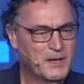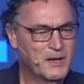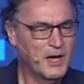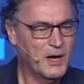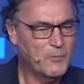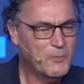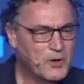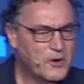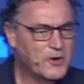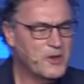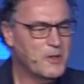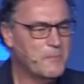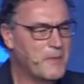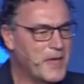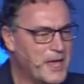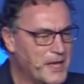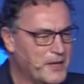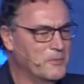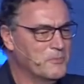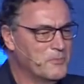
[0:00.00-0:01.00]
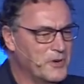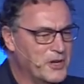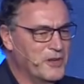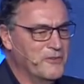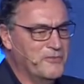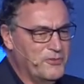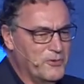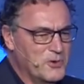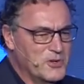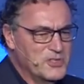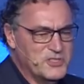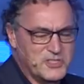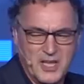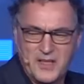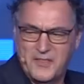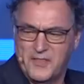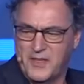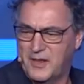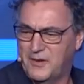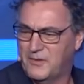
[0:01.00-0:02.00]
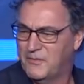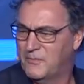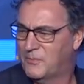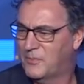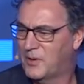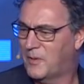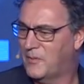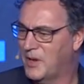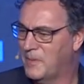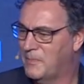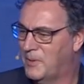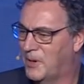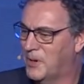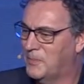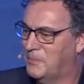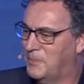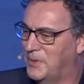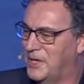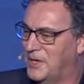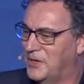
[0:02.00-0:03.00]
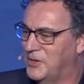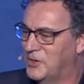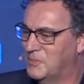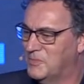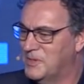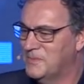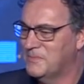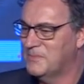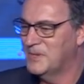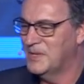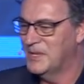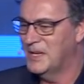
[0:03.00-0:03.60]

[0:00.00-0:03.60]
Are we going to make money first and then worry about being human?